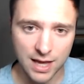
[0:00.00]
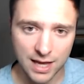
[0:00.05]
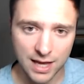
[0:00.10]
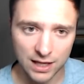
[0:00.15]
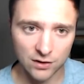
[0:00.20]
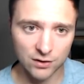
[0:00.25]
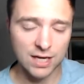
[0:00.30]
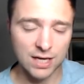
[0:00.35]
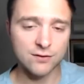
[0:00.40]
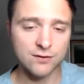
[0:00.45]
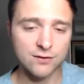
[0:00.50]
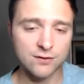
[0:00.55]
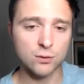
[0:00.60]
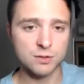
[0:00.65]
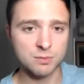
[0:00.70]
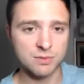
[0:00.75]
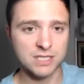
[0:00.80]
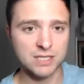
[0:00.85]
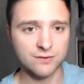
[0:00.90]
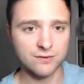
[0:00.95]
It'll give you a
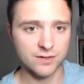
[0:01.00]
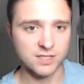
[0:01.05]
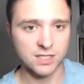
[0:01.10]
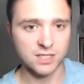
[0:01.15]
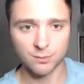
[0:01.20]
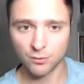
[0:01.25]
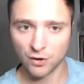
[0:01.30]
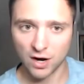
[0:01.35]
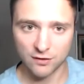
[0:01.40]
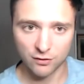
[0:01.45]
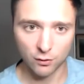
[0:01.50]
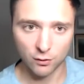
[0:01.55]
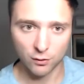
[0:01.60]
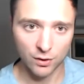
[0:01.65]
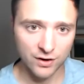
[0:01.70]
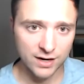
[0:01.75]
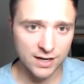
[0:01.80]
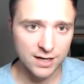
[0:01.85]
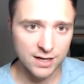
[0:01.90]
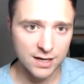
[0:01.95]
specific subgraph
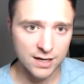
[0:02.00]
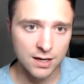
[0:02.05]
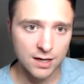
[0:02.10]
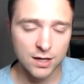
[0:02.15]
query